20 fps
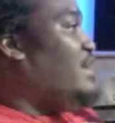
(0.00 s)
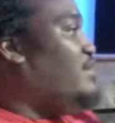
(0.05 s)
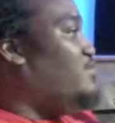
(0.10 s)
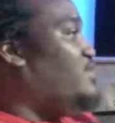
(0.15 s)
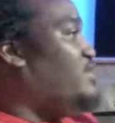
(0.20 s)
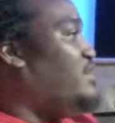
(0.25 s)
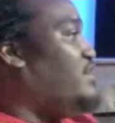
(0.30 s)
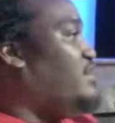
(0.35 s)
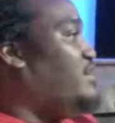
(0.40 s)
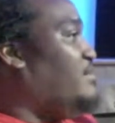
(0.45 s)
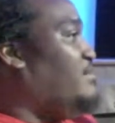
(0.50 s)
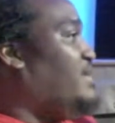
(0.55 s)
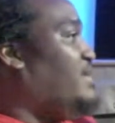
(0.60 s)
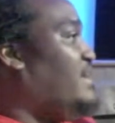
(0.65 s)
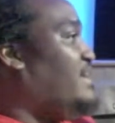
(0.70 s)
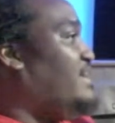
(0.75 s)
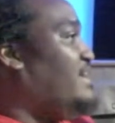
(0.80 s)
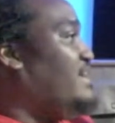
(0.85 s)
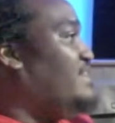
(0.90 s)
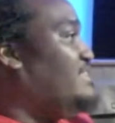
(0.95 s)
that reading and
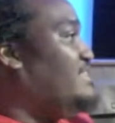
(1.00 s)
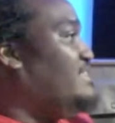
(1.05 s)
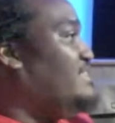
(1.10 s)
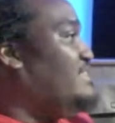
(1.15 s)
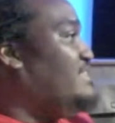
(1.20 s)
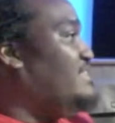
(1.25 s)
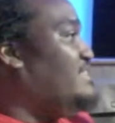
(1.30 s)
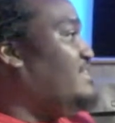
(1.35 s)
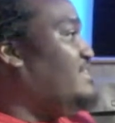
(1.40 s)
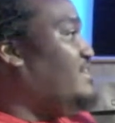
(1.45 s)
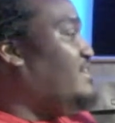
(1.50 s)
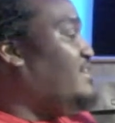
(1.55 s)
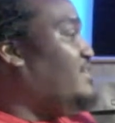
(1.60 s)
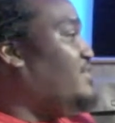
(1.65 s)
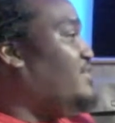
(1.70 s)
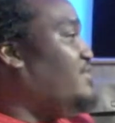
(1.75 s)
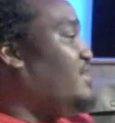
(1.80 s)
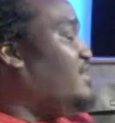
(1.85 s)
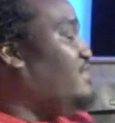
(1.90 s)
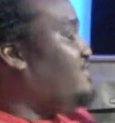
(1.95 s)
podcasts and listening and
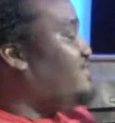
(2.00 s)
learning,